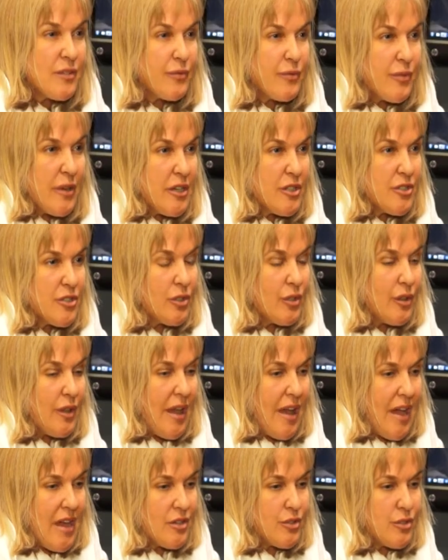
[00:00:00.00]
facial
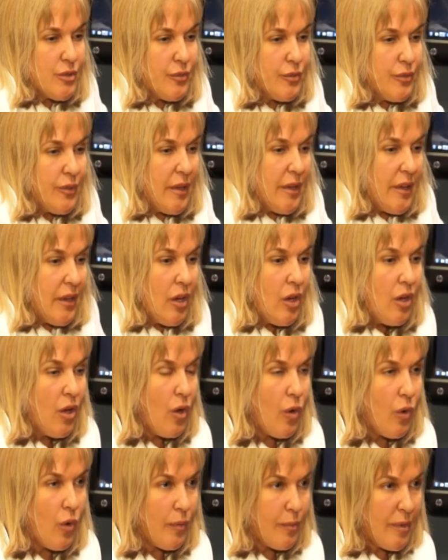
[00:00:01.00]
atrophy,
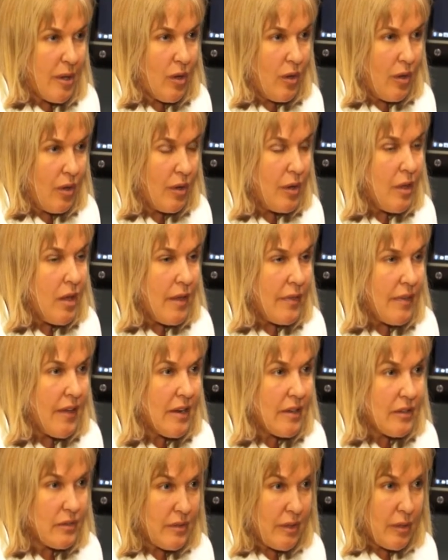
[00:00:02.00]
or
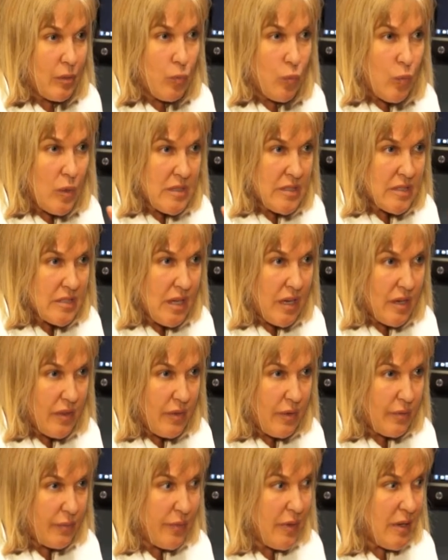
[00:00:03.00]
that is like one side of
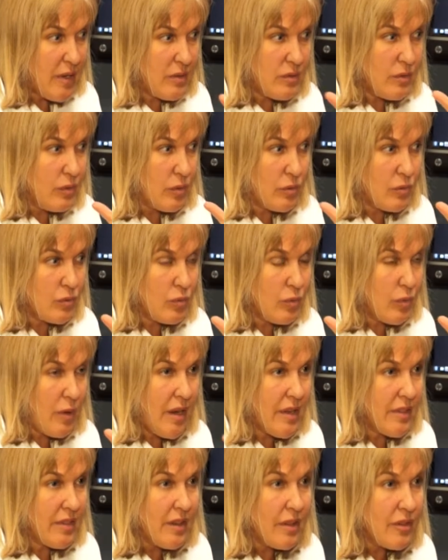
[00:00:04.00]
their face looks
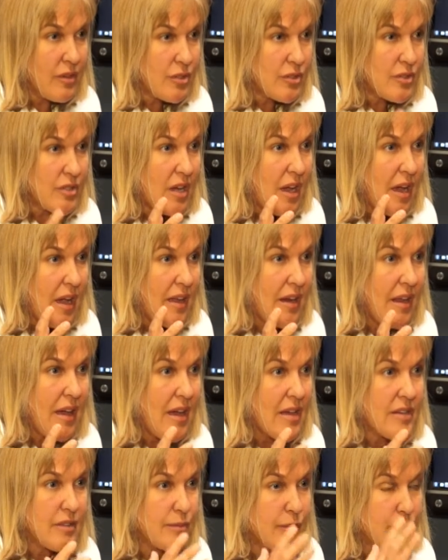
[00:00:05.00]
great, the other side
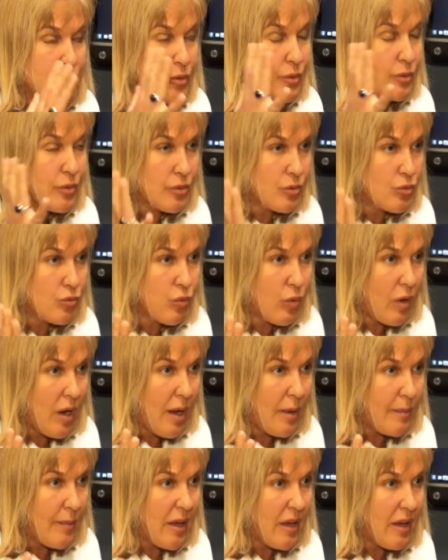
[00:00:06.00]
has, due to
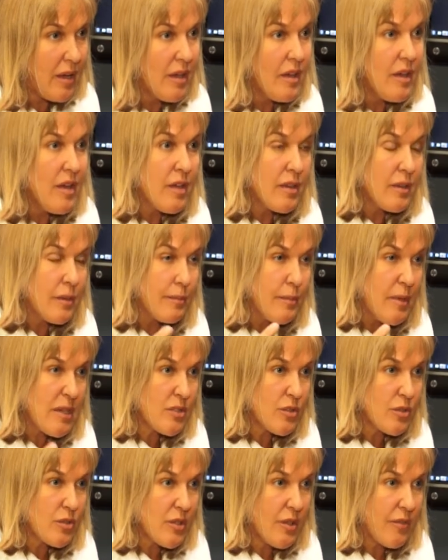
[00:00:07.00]
trauma, the
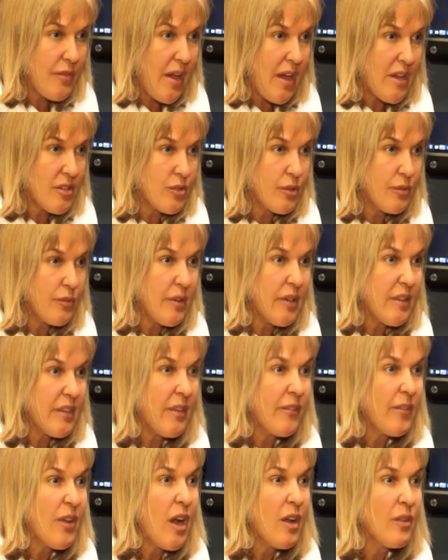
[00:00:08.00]
muscles have atrophied.
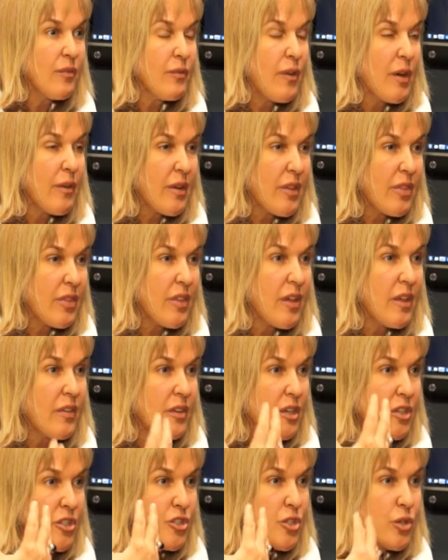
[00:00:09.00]
They've gotten very thin.
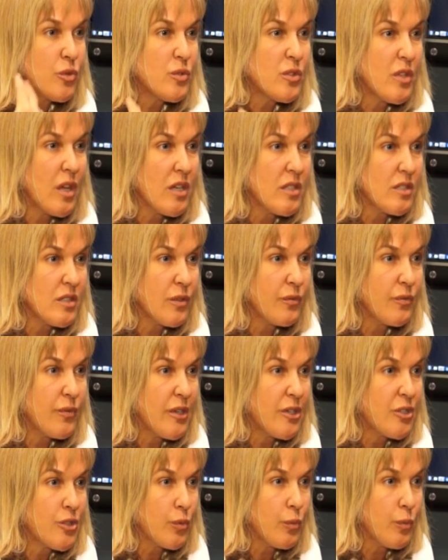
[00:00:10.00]
They show signs of
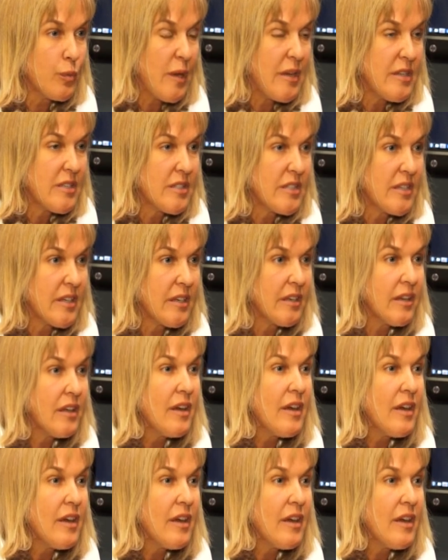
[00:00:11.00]
facial wasting.